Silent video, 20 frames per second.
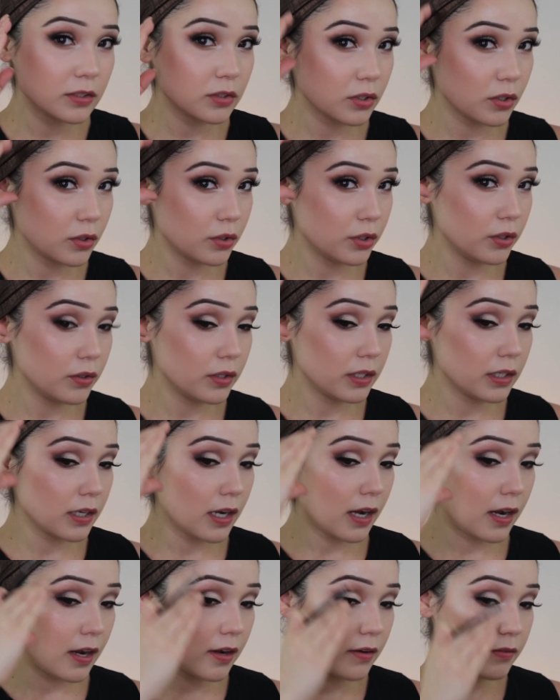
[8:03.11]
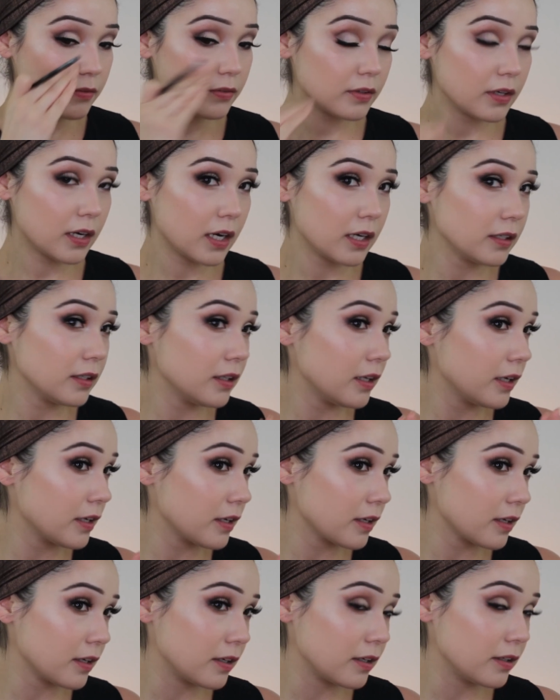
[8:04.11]
So you can have kind of
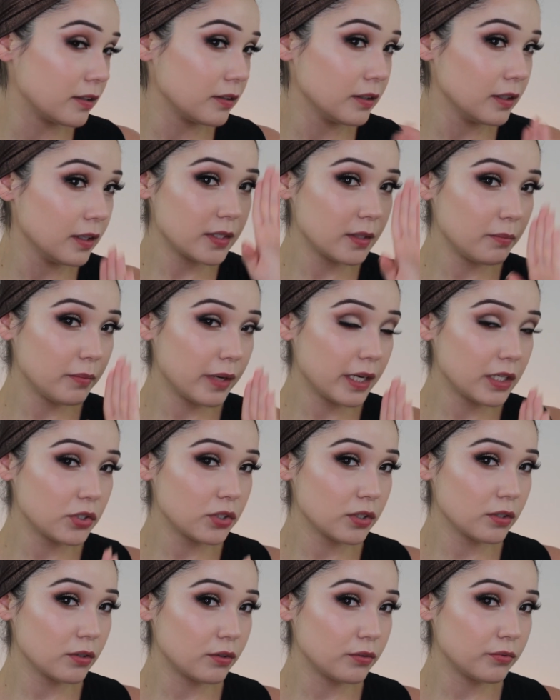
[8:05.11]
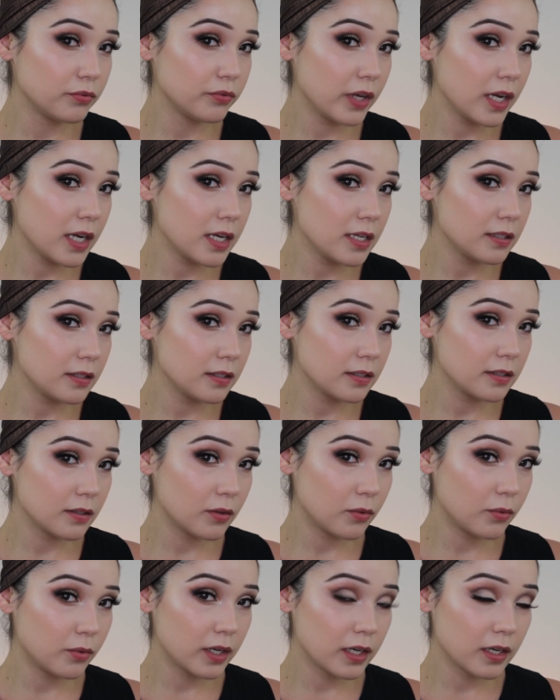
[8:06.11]
like a dimensional face
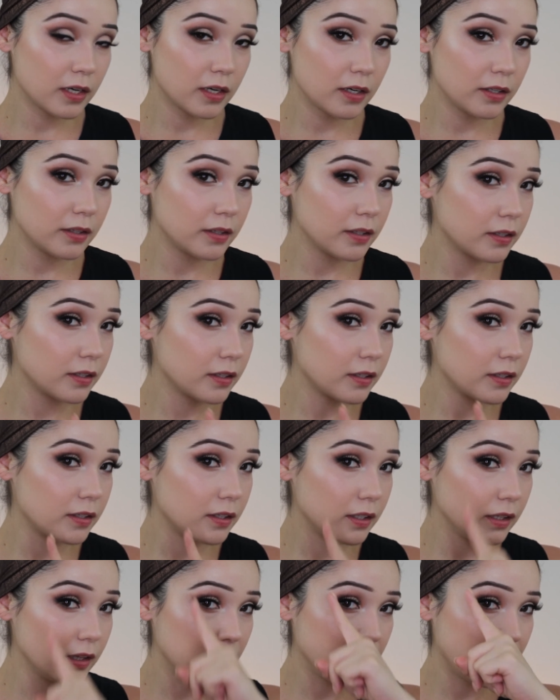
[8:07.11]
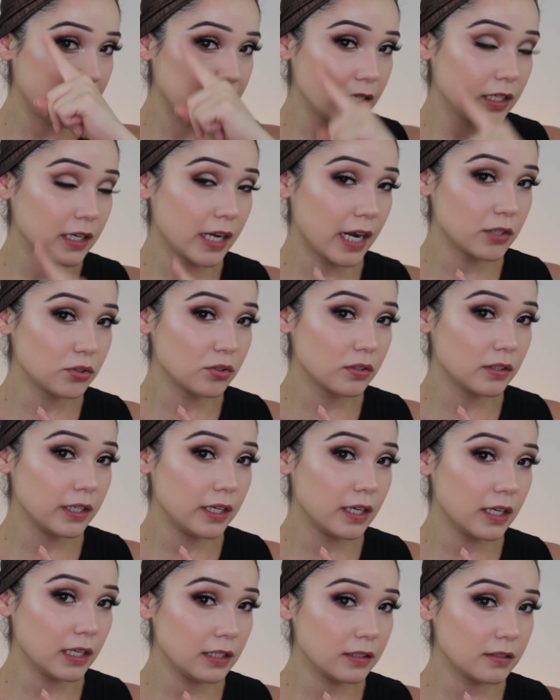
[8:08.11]
where the light
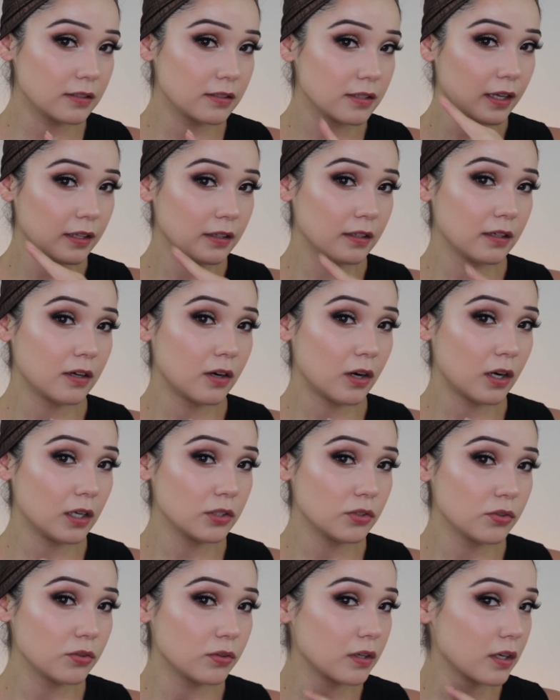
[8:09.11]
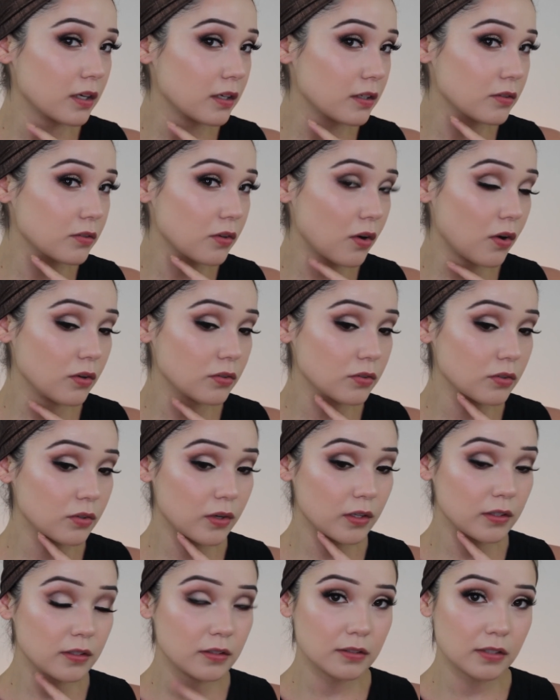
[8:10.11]
naturally hits and the contour is also
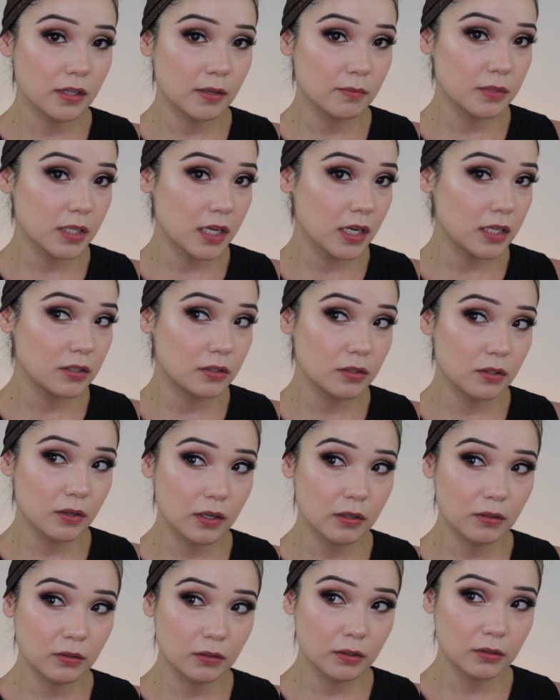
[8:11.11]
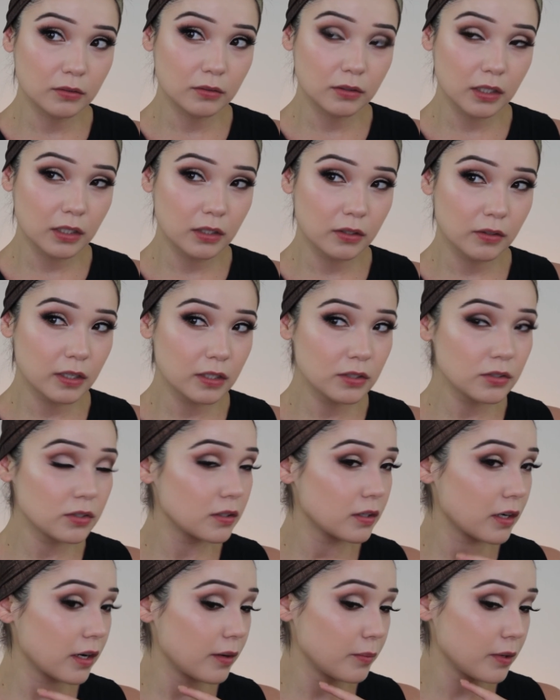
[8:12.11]
at the same side. So I don't know, can you catch
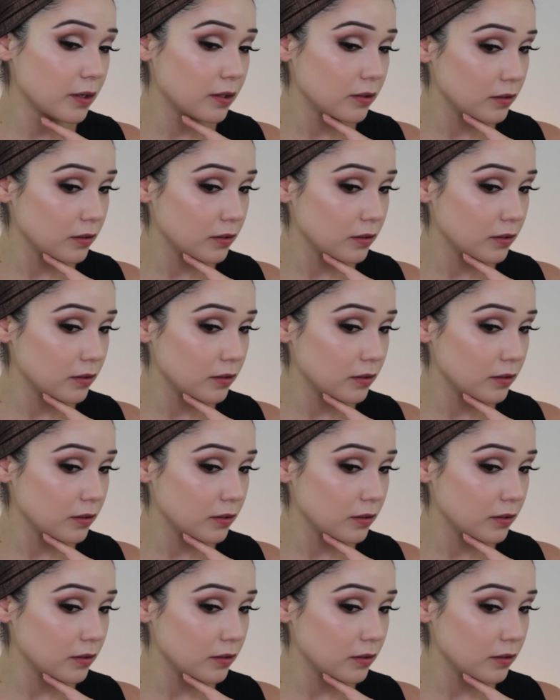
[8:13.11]
it on camera?